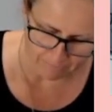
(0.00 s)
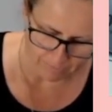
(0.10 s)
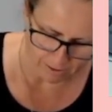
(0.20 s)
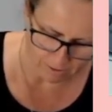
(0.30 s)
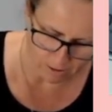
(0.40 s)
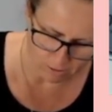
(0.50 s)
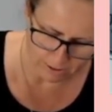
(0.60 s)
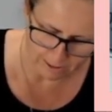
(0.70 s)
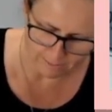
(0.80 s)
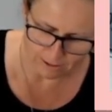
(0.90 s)
I'll hold
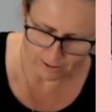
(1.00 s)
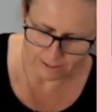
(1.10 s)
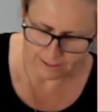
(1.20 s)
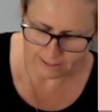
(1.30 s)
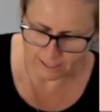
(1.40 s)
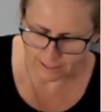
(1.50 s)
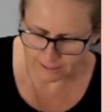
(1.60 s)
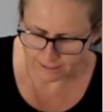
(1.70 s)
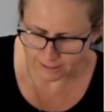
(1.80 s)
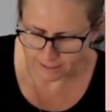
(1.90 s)
this up so you can see it.
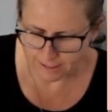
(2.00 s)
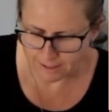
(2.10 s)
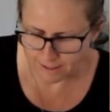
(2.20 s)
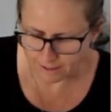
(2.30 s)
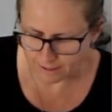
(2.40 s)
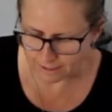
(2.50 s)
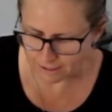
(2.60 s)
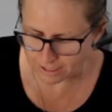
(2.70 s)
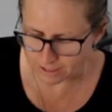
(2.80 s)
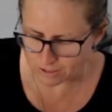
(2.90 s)
It
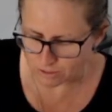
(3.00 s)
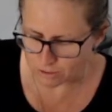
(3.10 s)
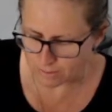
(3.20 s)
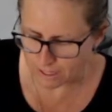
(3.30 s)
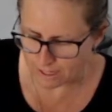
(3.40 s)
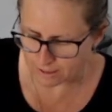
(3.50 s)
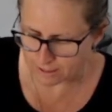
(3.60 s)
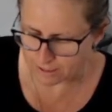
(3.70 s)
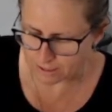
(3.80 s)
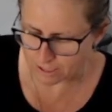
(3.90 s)
actually isn't doing too bad
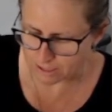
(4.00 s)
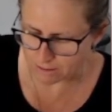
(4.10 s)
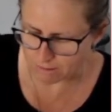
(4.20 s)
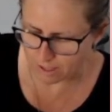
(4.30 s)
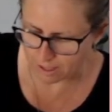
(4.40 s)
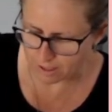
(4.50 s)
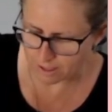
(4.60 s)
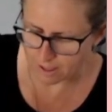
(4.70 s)
considering it's so thick.